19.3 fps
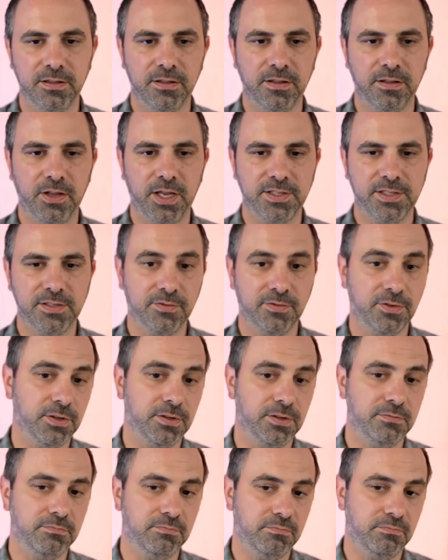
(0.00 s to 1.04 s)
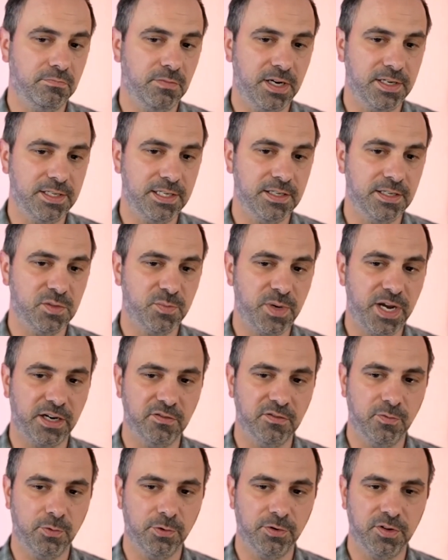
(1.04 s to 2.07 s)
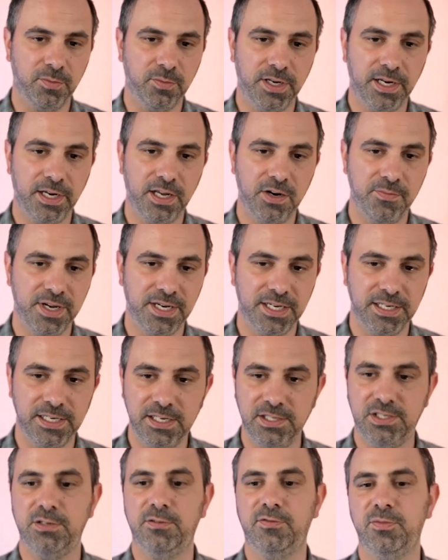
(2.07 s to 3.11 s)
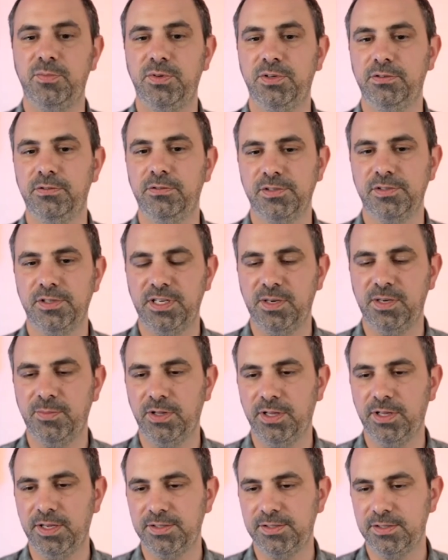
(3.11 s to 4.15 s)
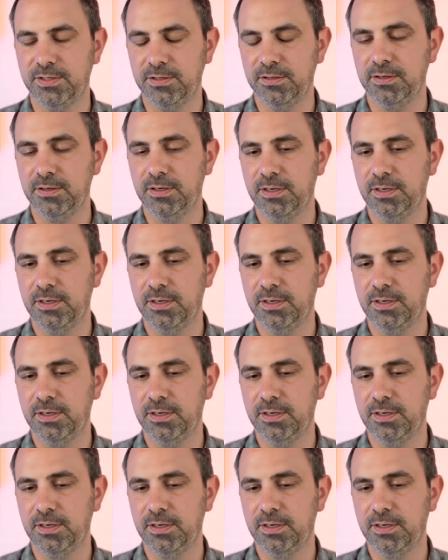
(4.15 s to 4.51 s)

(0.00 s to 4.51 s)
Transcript: Lots of good ideas back and forth about how to make it easier for builders on the MLS. And